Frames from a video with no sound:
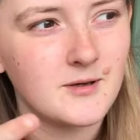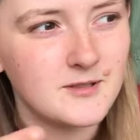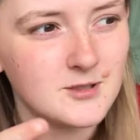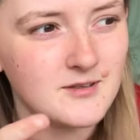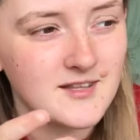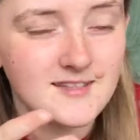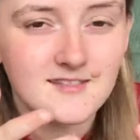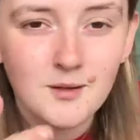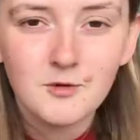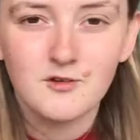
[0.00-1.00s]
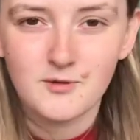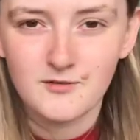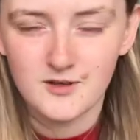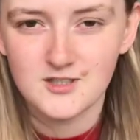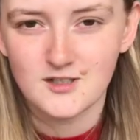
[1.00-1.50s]
So in the summer of my
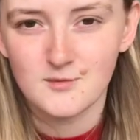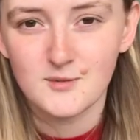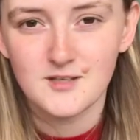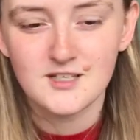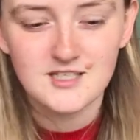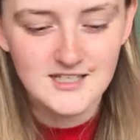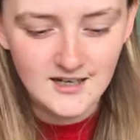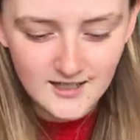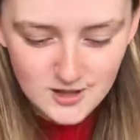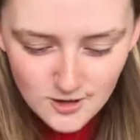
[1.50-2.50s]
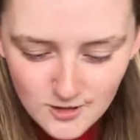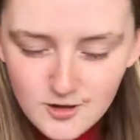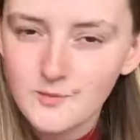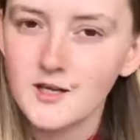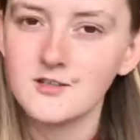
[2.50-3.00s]
first year of my PhD, I took the
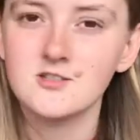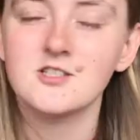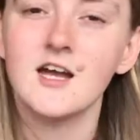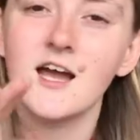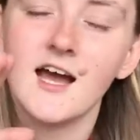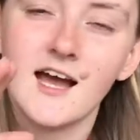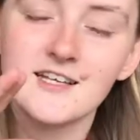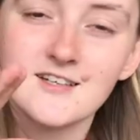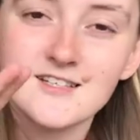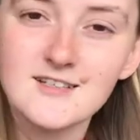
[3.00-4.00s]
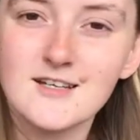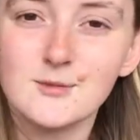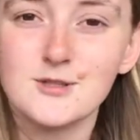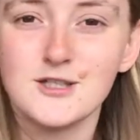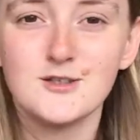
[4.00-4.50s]
plunge and I signed up
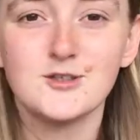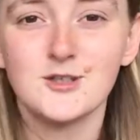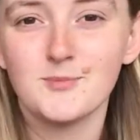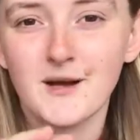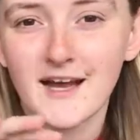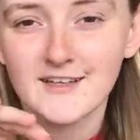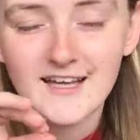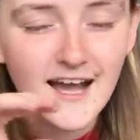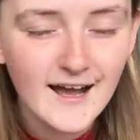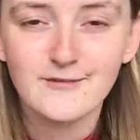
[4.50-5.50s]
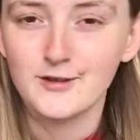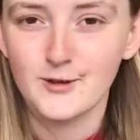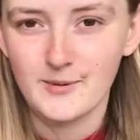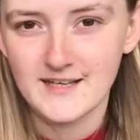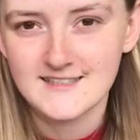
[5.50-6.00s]
to YouTube, and I haven't looked
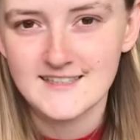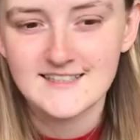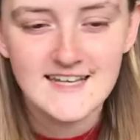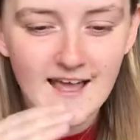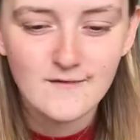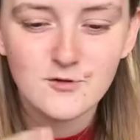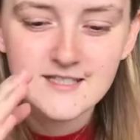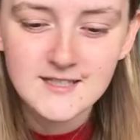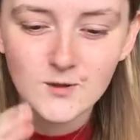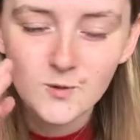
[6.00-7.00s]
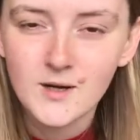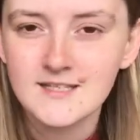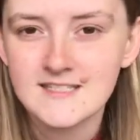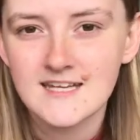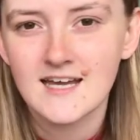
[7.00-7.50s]
back since. Every single
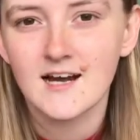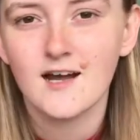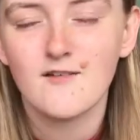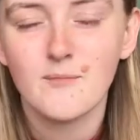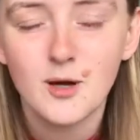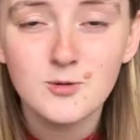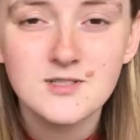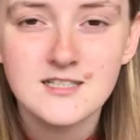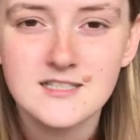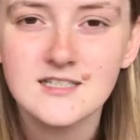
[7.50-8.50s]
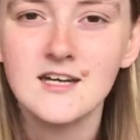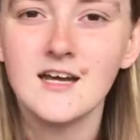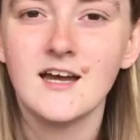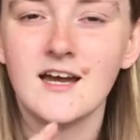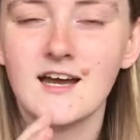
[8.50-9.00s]
Wednesday I have posted
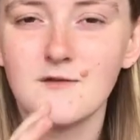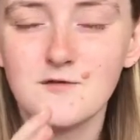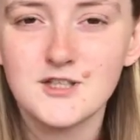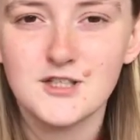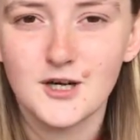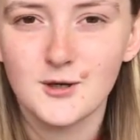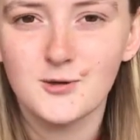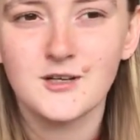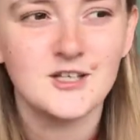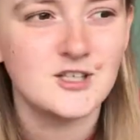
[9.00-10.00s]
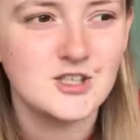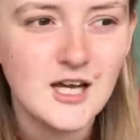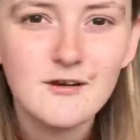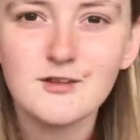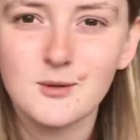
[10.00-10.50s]
a video
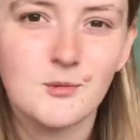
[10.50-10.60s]
sharing the